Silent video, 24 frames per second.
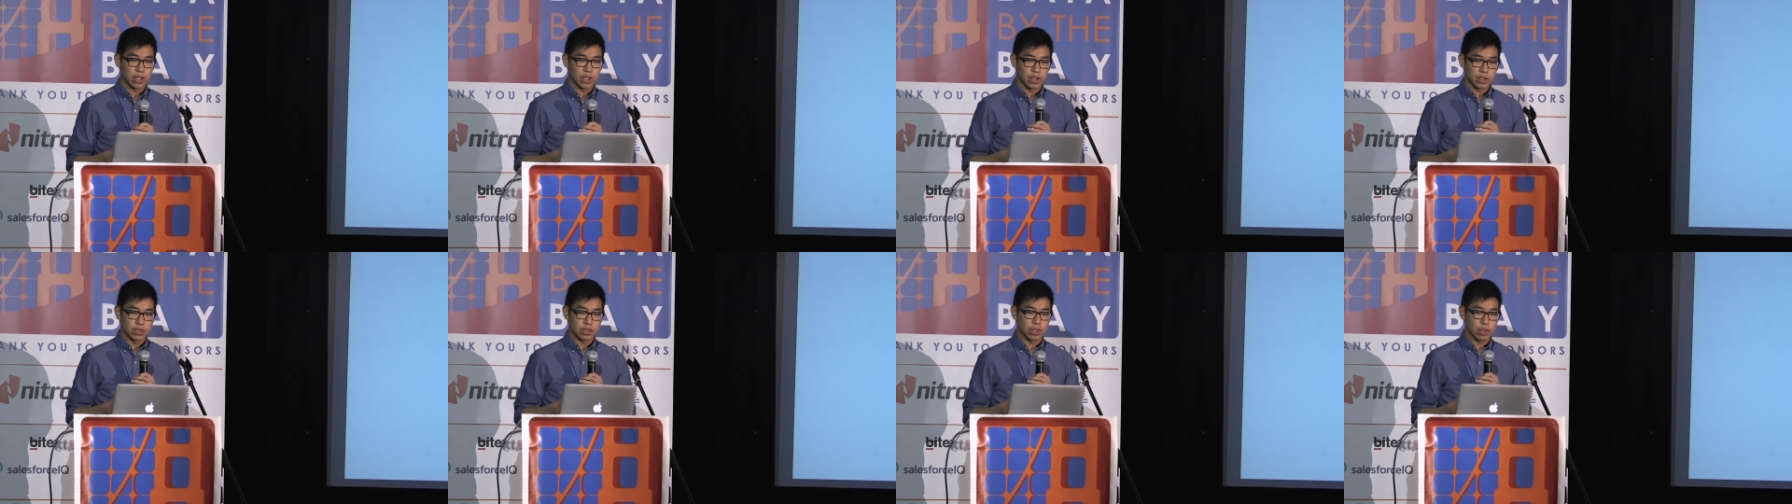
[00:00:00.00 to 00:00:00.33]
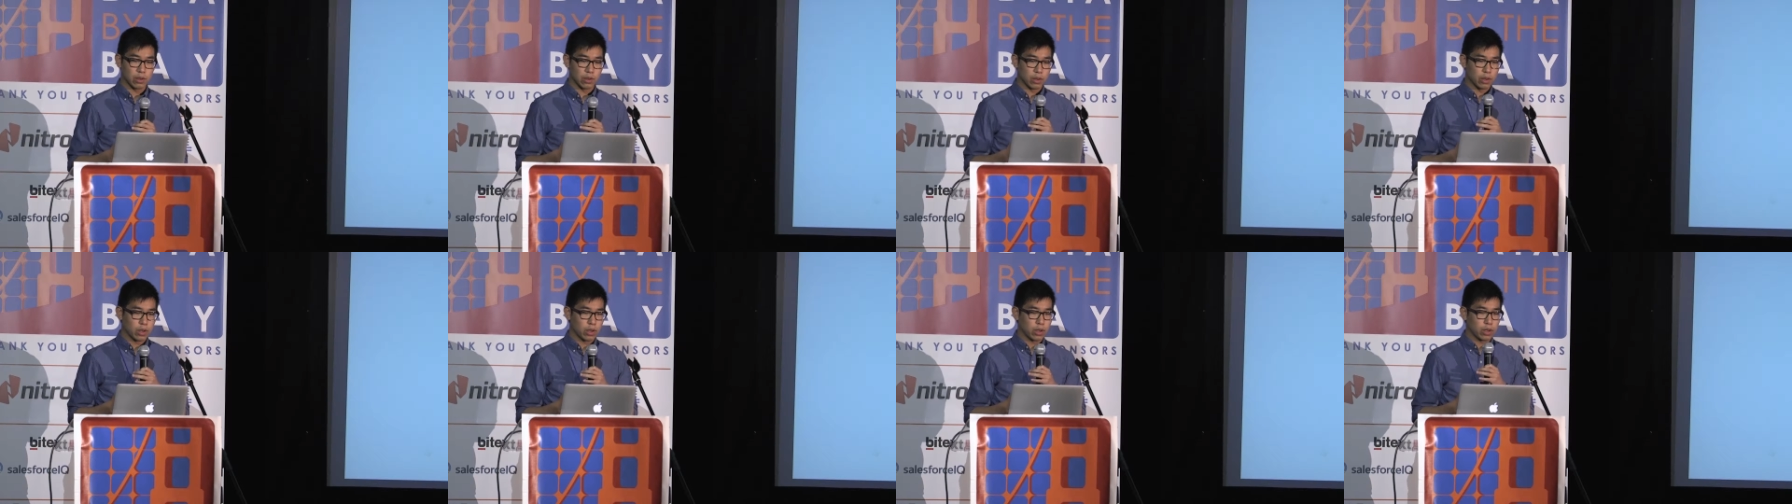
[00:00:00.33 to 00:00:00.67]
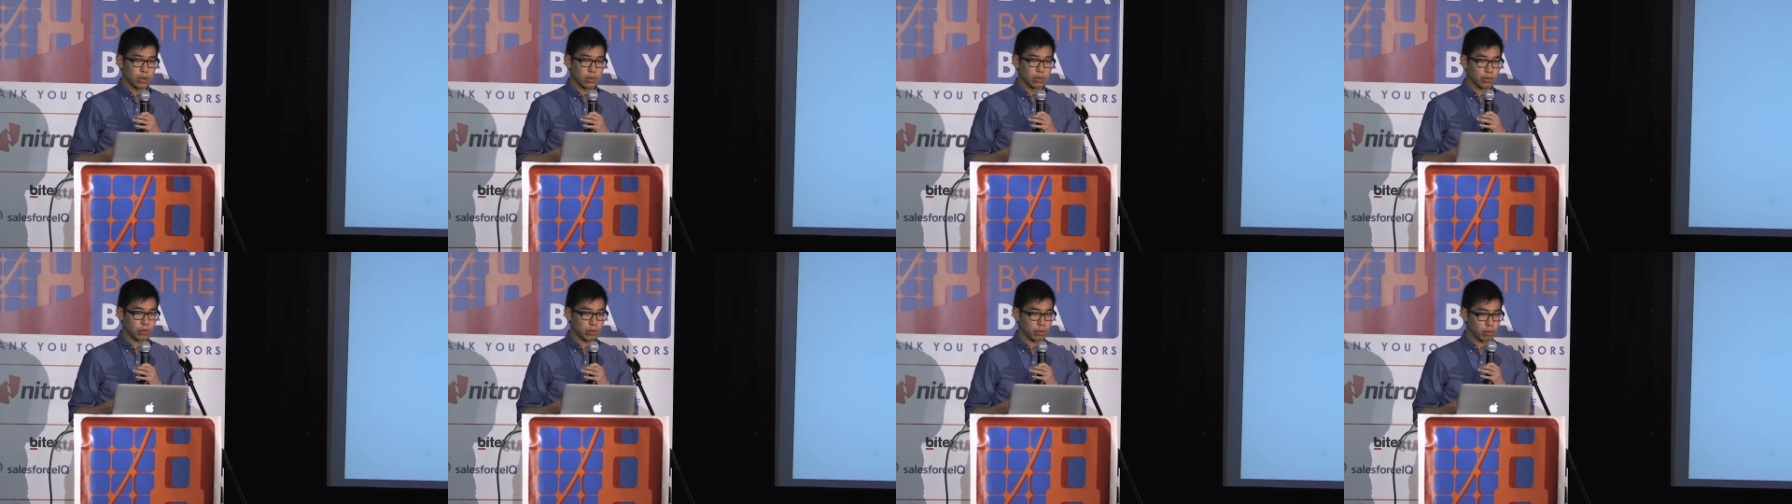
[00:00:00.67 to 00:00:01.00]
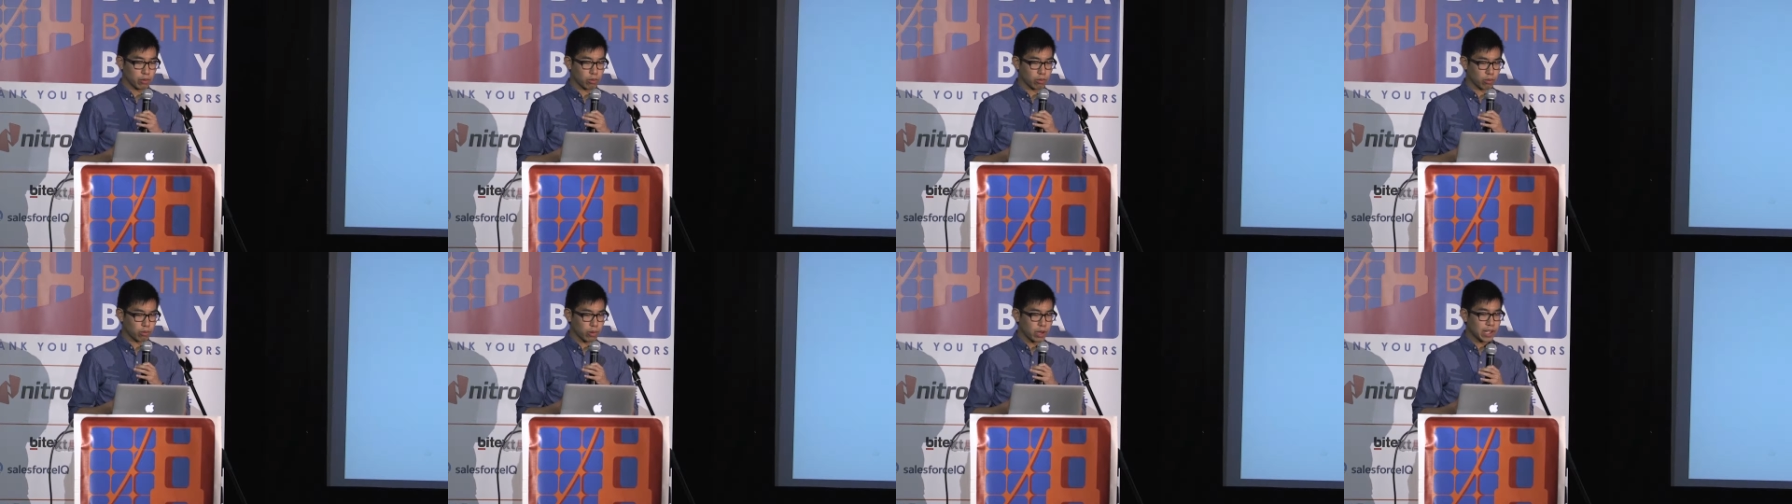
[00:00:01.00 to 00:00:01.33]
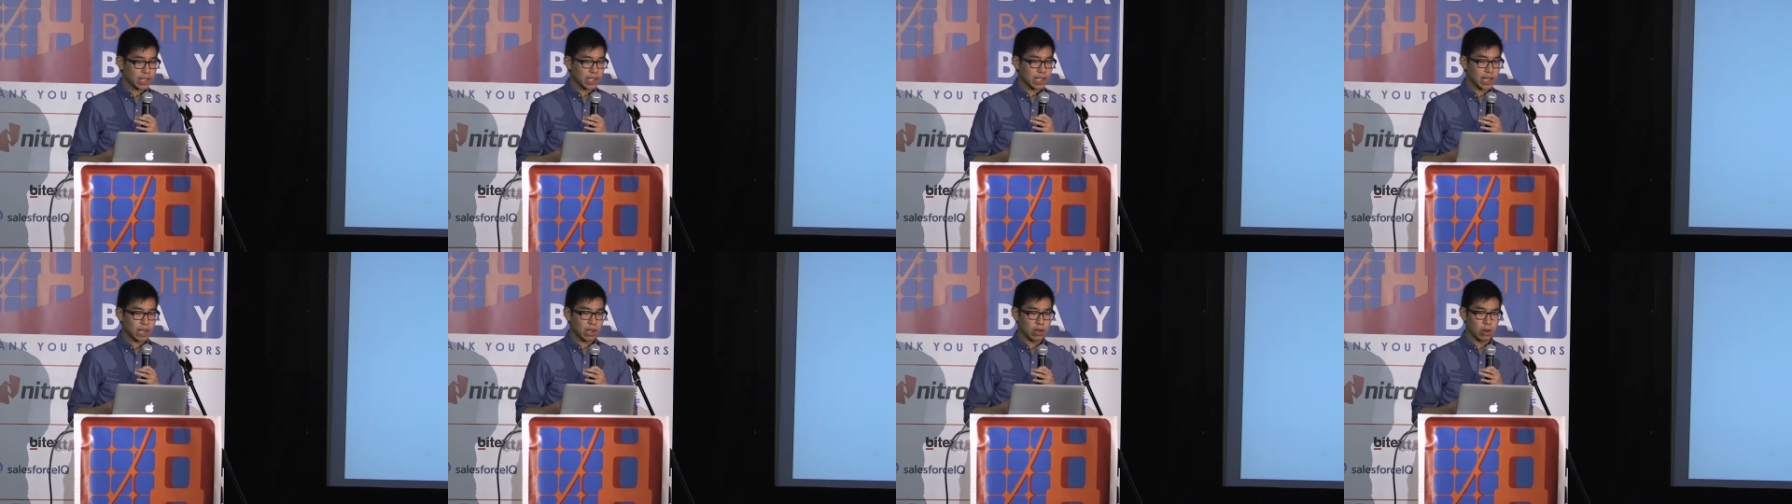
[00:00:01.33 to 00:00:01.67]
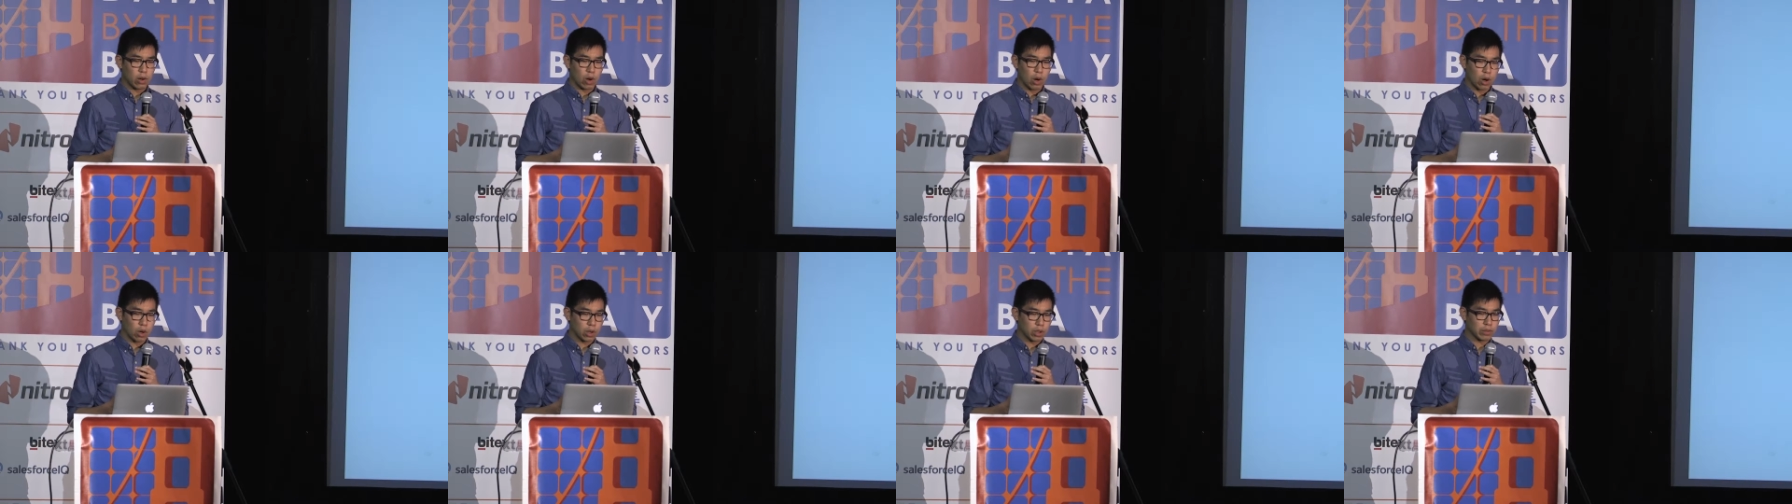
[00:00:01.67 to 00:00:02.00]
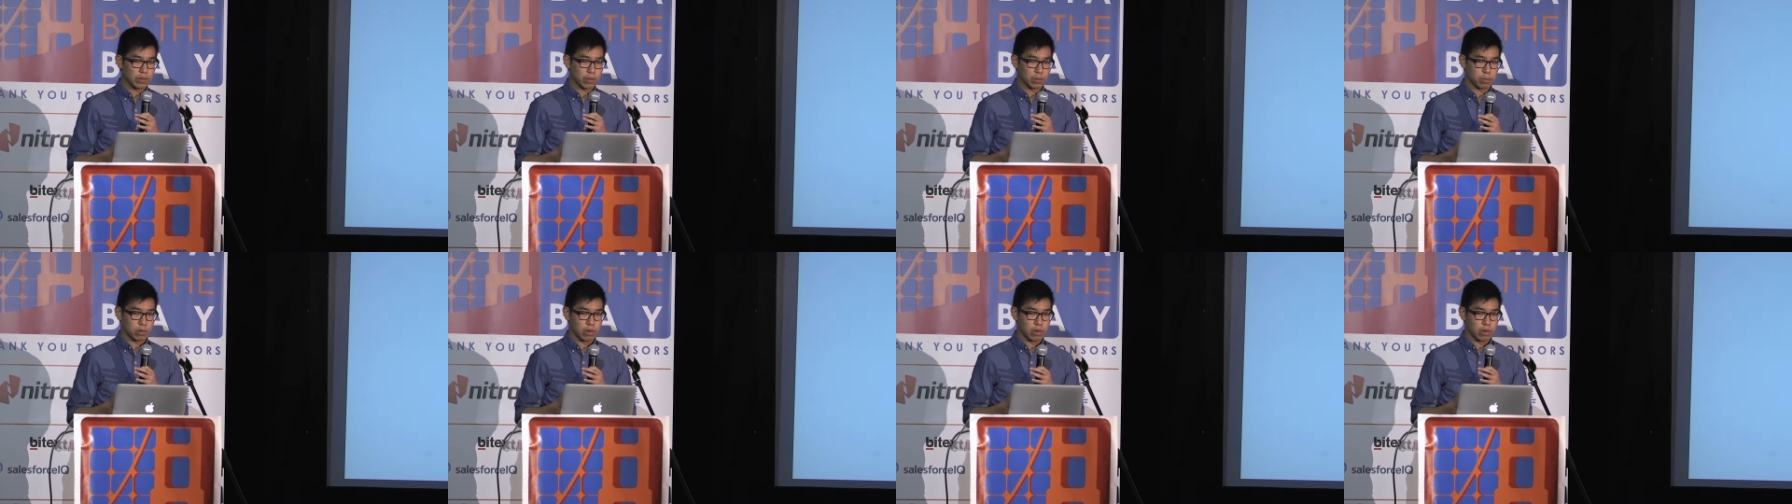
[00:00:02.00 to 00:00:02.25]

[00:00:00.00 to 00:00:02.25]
So for right now, all the